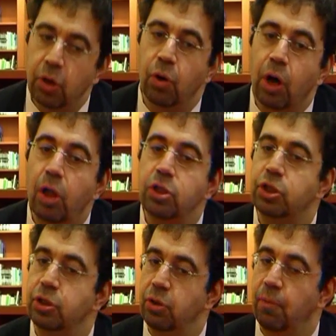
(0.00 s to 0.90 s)

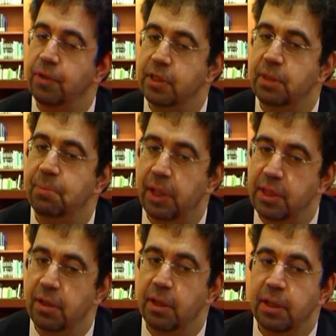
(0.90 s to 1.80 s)
culture obviously
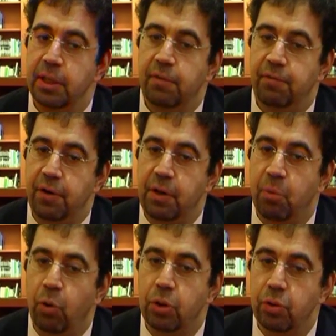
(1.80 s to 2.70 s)
plays a very
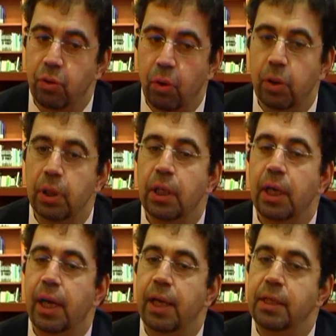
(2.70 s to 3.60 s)
important role,
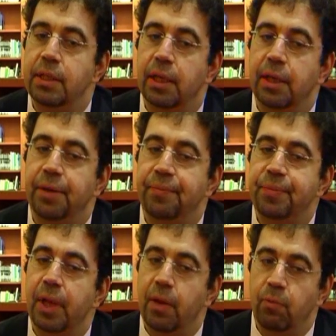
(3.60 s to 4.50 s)
and
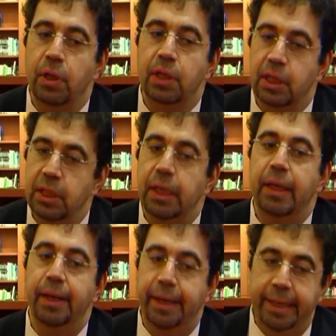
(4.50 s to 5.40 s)
one can
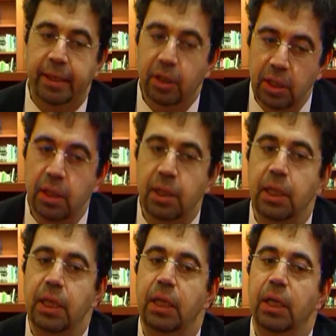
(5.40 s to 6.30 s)

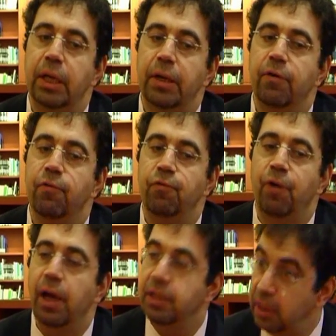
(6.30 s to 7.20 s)
clearly
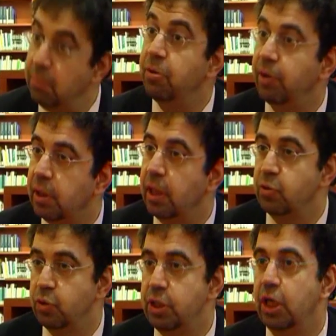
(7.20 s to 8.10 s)
find an empirical
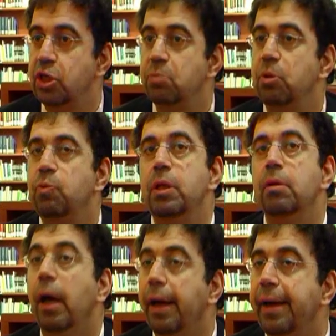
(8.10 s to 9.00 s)
association between
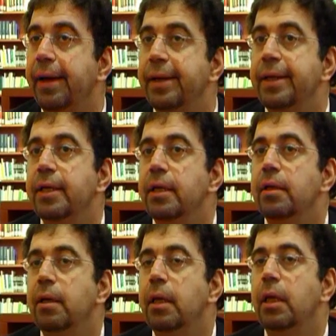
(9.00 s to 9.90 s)

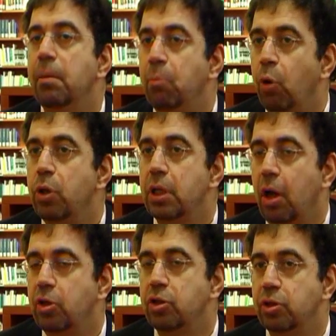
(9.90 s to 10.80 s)
important
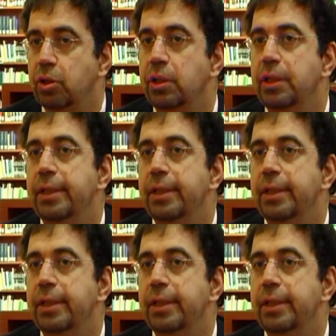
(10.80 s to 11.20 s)
cultural